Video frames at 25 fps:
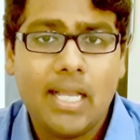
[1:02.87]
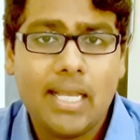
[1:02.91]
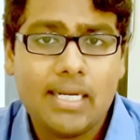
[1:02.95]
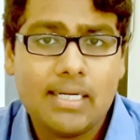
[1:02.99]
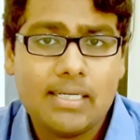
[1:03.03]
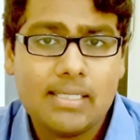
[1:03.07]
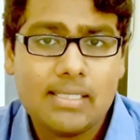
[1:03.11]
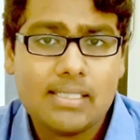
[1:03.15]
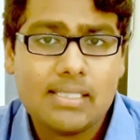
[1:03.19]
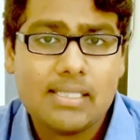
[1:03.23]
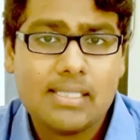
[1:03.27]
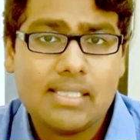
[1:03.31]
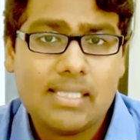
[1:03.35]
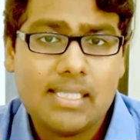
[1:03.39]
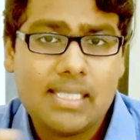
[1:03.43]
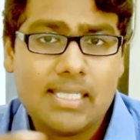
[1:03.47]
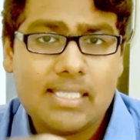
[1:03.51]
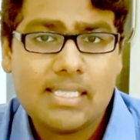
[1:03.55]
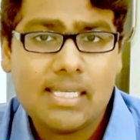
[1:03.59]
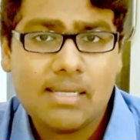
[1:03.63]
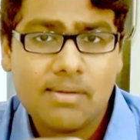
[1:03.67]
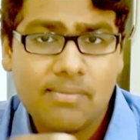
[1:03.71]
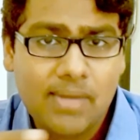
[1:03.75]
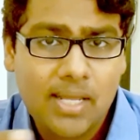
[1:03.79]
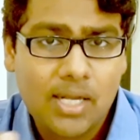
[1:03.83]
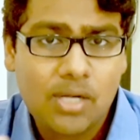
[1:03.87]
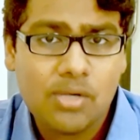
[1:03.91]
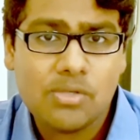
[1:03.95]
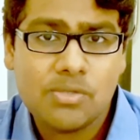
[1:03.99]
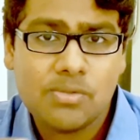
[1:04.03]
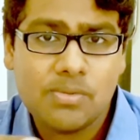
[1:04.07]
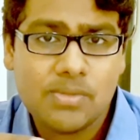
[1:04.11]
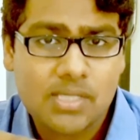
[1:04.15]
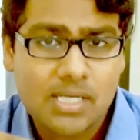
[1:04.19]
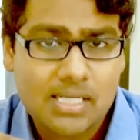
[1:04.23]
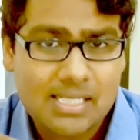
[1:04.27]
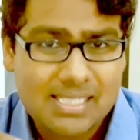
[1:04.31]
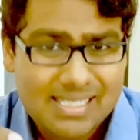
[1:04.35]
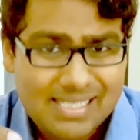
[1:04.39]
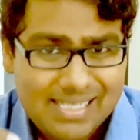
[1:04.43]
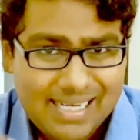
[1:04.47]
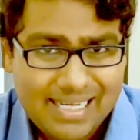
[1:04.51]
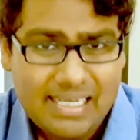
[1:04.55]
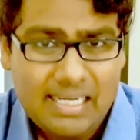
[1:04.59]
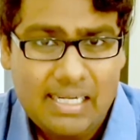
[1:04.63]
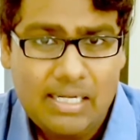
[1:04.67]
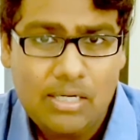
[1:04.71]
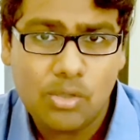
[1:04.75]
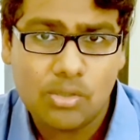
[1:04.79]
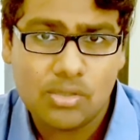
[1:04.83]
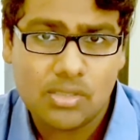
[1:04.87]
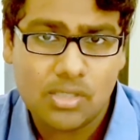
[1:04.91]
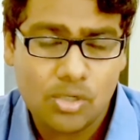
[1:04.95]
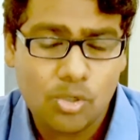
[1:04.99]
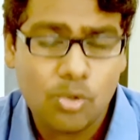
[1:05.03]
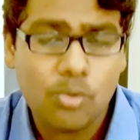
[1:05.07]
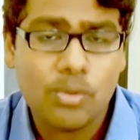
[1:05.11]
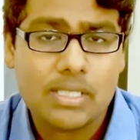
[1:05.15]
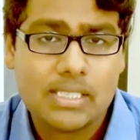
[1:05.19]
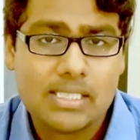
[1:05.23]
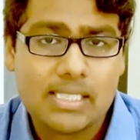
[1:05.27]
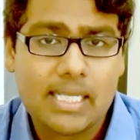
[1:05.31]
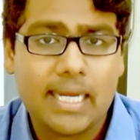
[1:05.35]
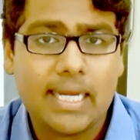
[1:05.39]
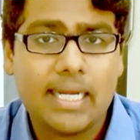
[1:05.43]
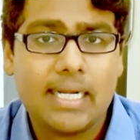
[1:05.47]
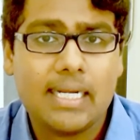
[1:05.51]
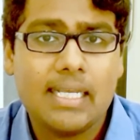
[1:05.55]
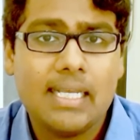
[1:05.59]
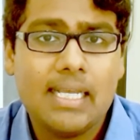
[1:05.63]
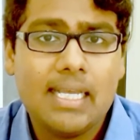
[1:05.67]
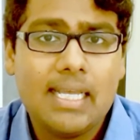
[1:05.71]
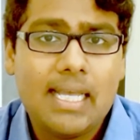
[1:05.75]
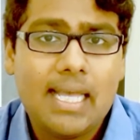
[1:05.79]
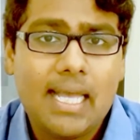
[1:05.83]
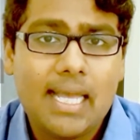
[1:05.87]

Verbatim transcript: and these are values which are slightly on the lower side